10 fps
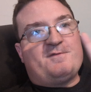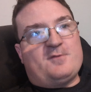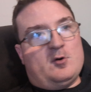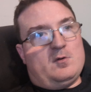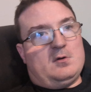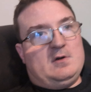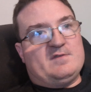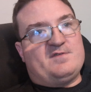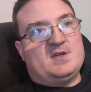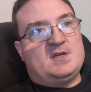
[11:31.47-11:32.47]

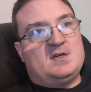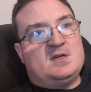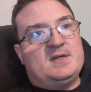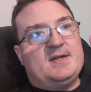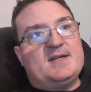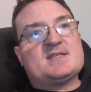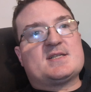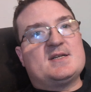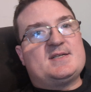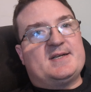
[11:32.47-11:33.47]
Fourth
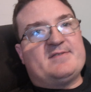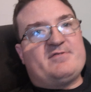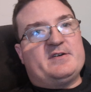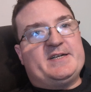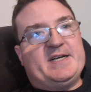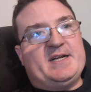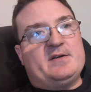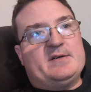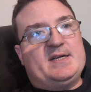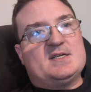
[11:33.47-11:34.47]
is the different
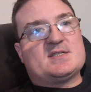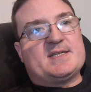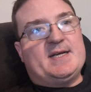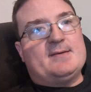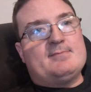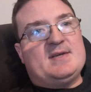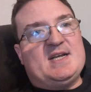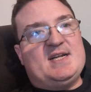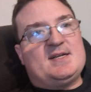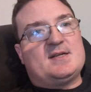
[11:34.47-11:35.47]
areas that
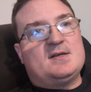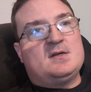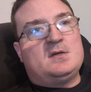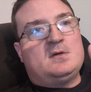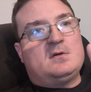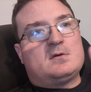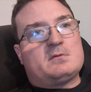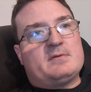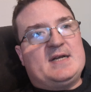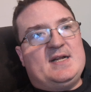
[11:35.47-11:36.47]
make
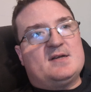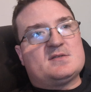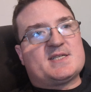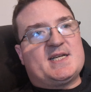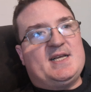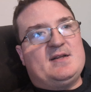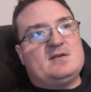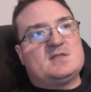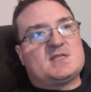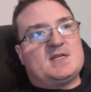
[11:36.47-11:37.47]
radio
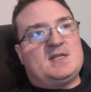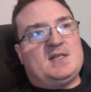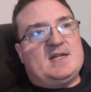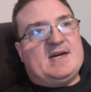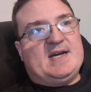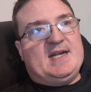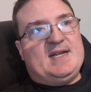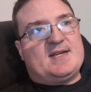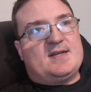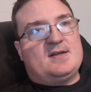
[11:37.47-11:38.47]
scanners
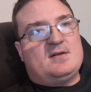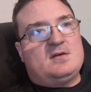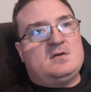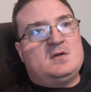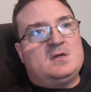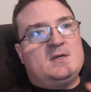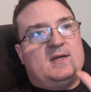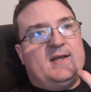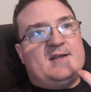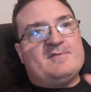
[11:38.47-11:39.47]
alike.
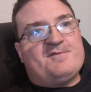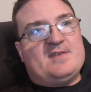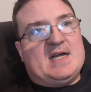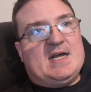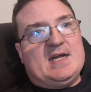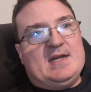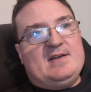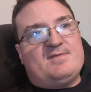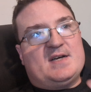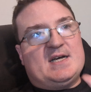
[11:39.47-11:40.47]
In
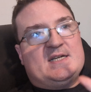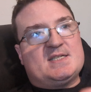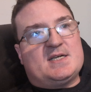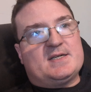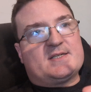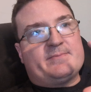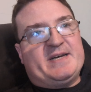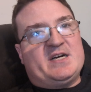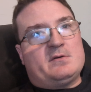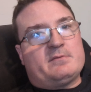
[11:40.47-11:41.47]
five, I talked
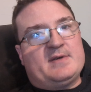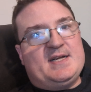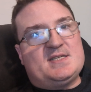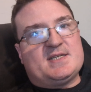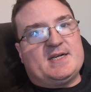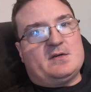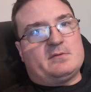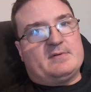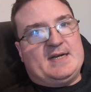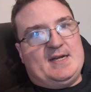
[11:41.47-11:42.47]
about retail
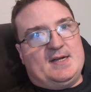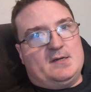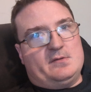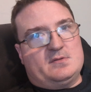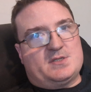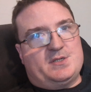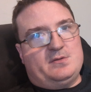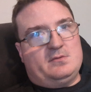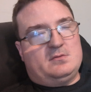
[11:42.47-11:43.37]
radios.